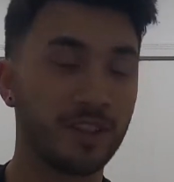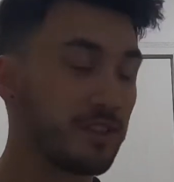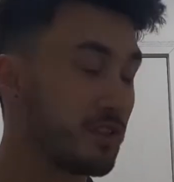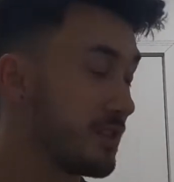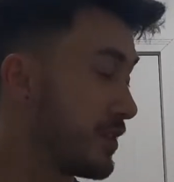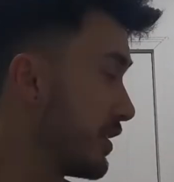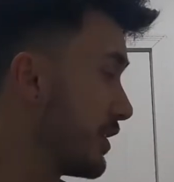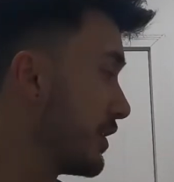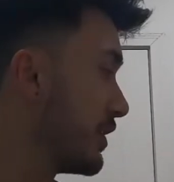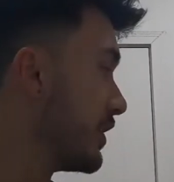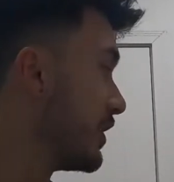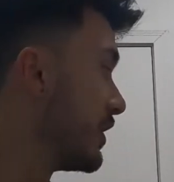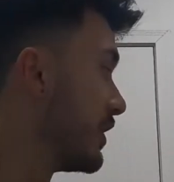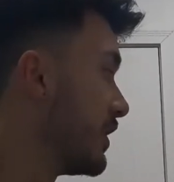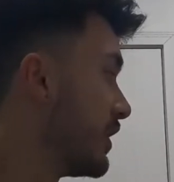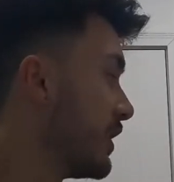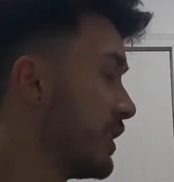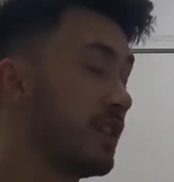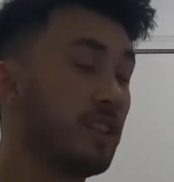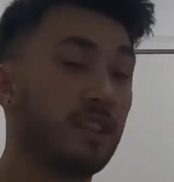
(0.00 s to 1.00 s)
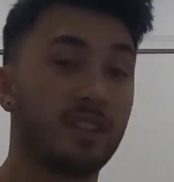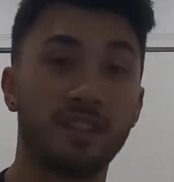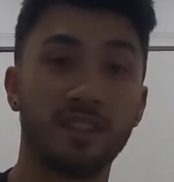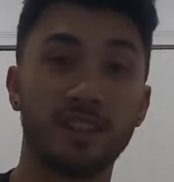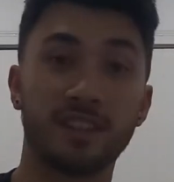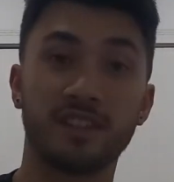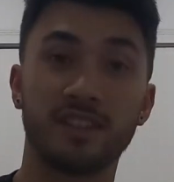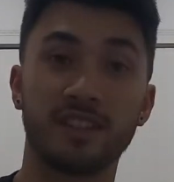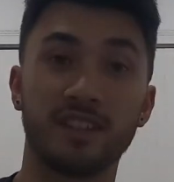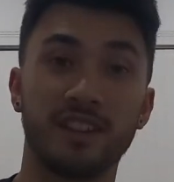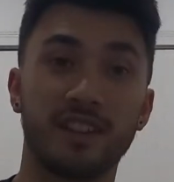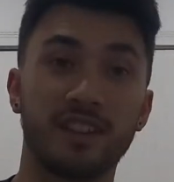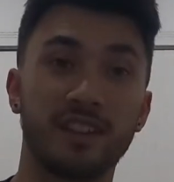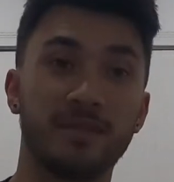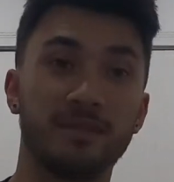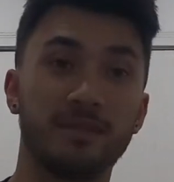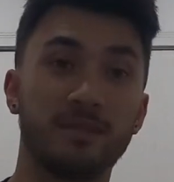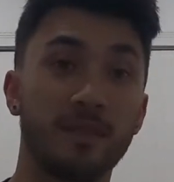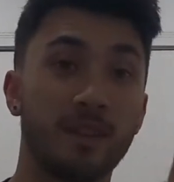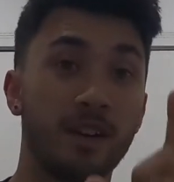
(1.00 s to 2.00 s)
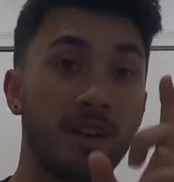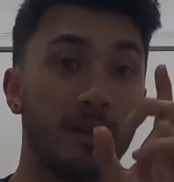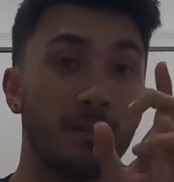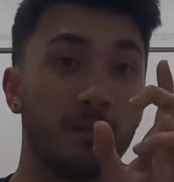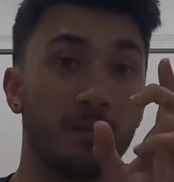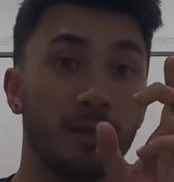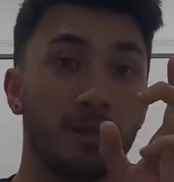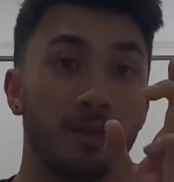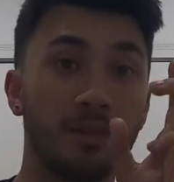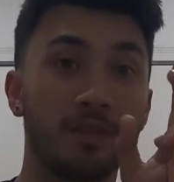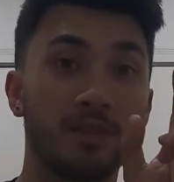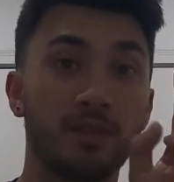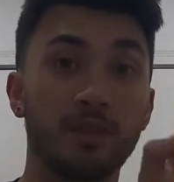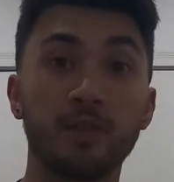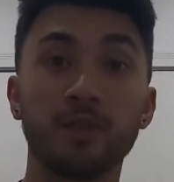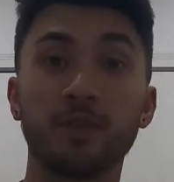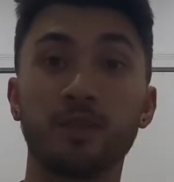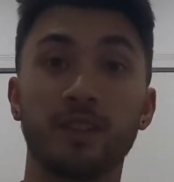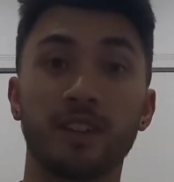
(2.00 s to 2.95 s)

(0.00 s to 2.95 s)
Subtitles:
So yesterday, I bought two